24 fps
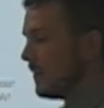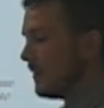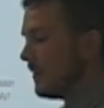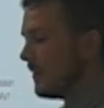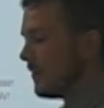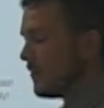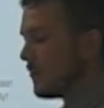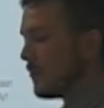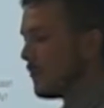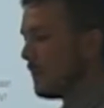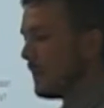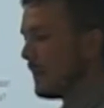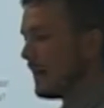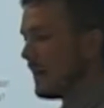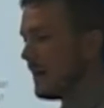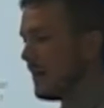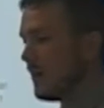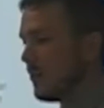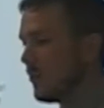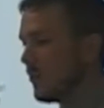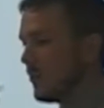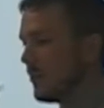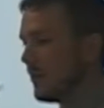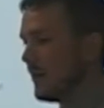Political
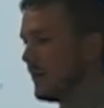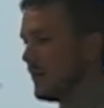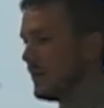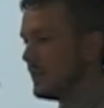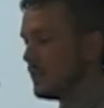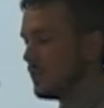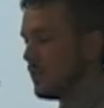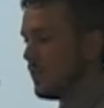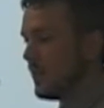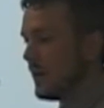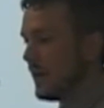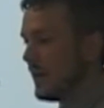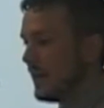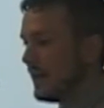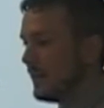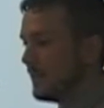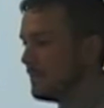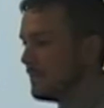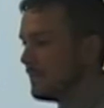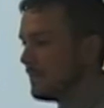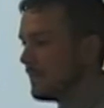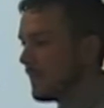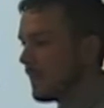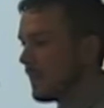power is when
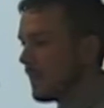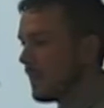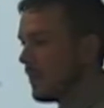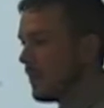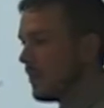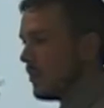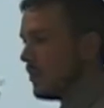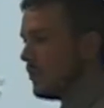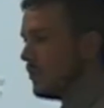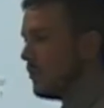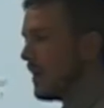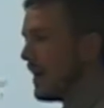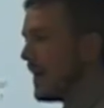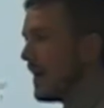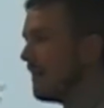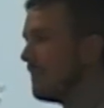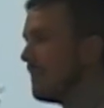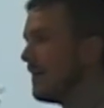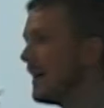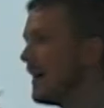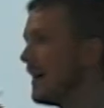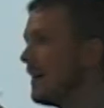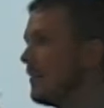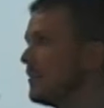you have
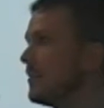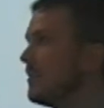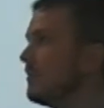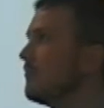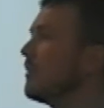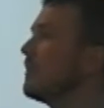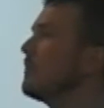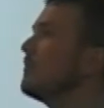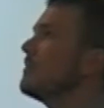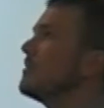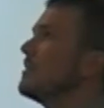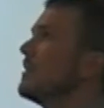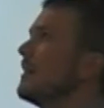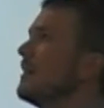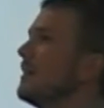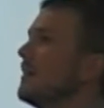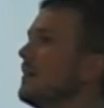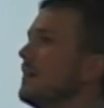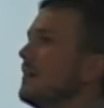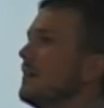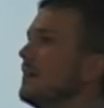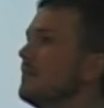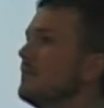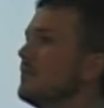the House of
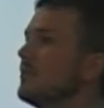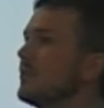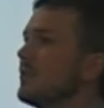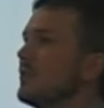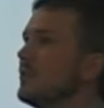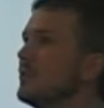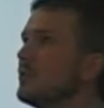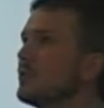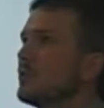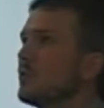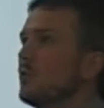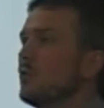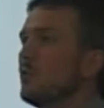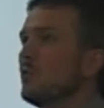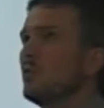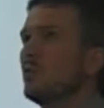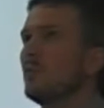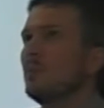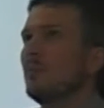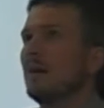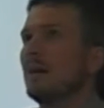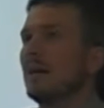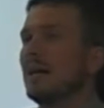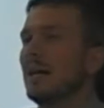Representatives
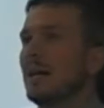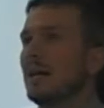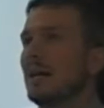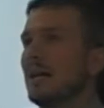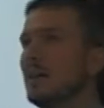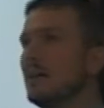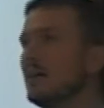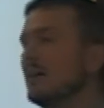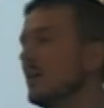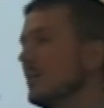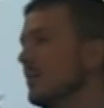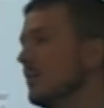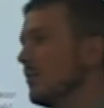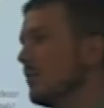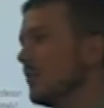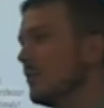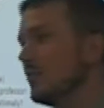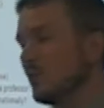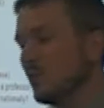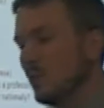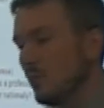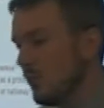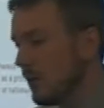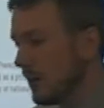controlled by
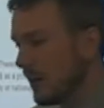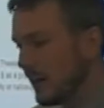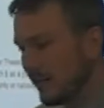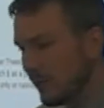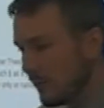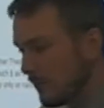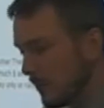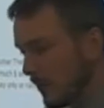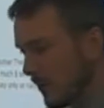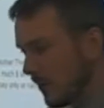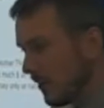whatever